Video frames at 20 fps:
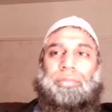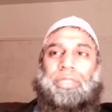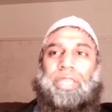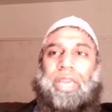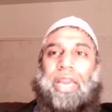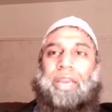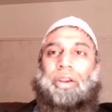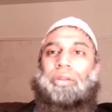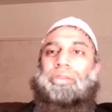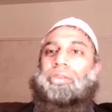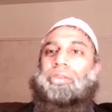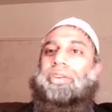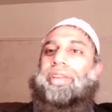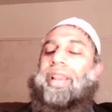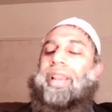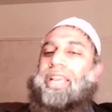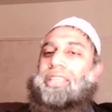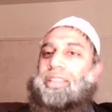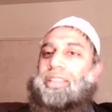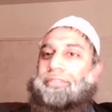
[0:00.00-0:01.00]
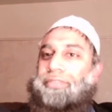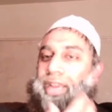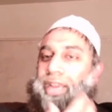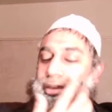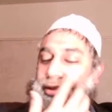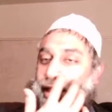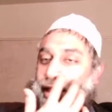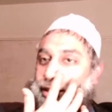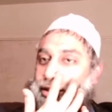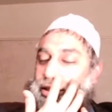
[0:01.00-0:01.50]
And also realize the
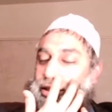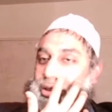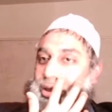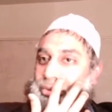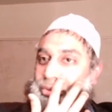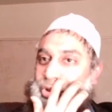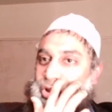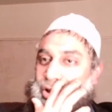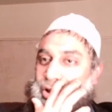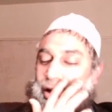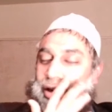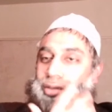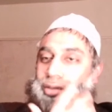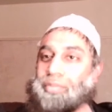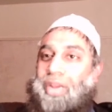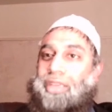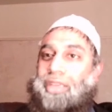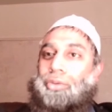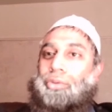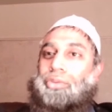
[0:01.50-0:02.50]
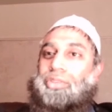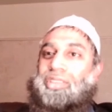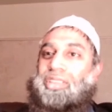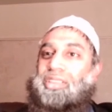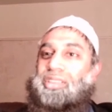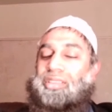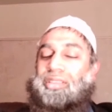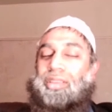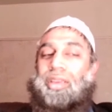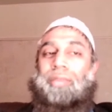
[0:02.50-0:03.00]
fact that some scholars might use
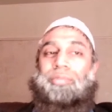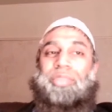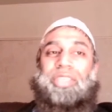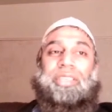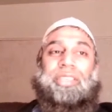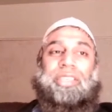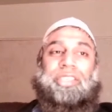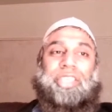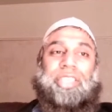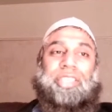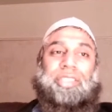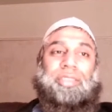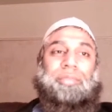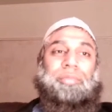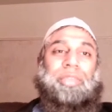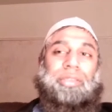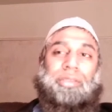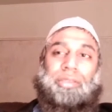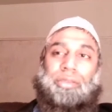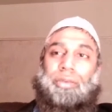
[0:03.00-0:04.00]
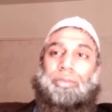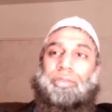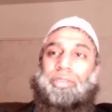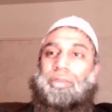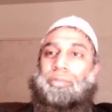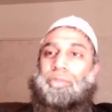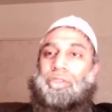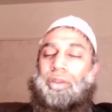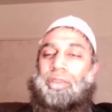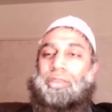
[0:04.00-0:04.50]
these terms interchangeably. So
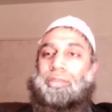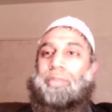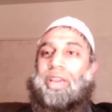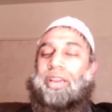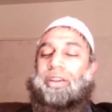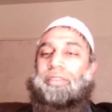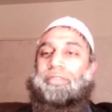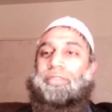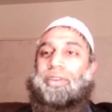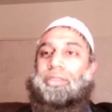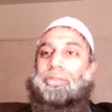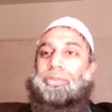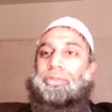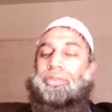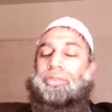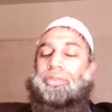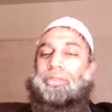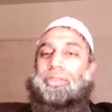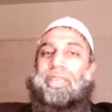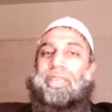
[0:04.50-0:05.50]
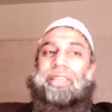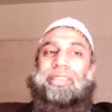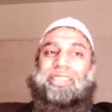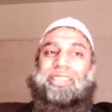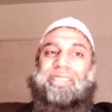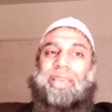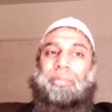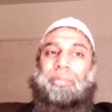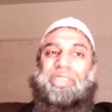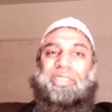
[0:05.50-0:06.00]
some scholars might refer to
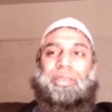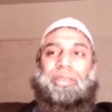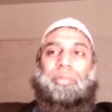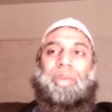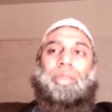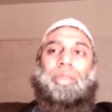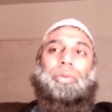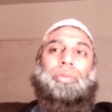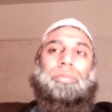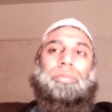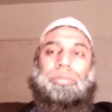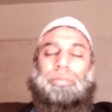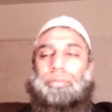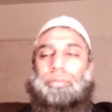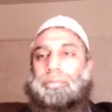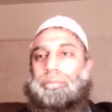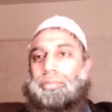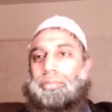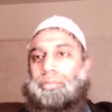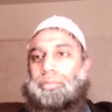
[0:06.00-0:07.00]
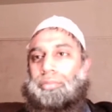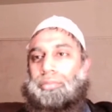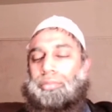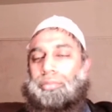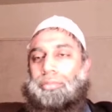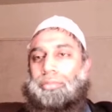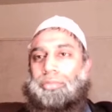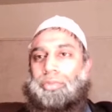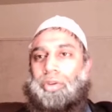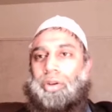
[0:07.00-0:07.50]
iltizam as tamadhub,
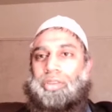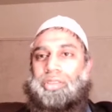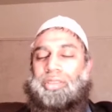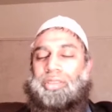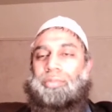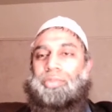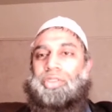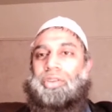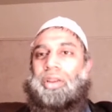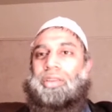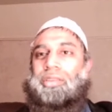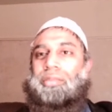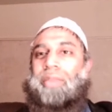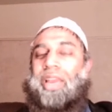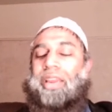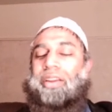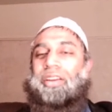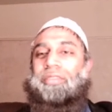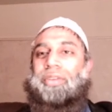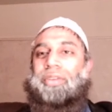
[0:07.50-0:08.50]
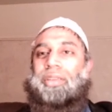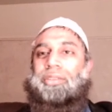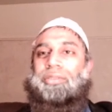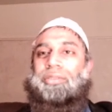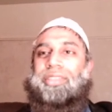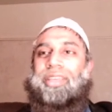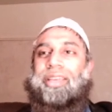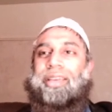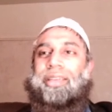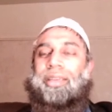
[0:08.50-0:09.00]
or some scholars might refer to
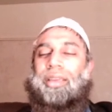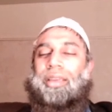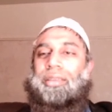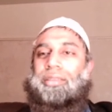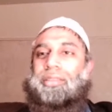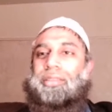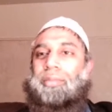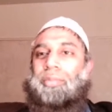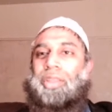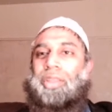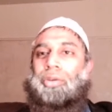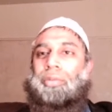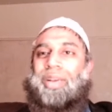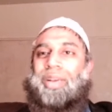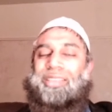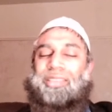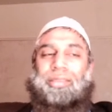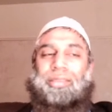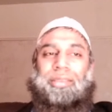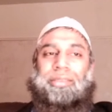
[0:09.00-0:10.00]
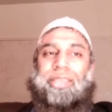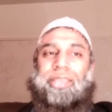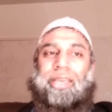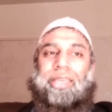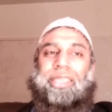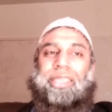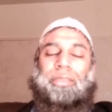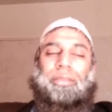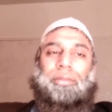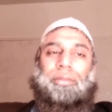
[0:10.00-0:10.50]
tamadhub as
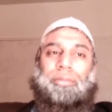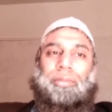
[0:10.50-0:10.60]
taqlid.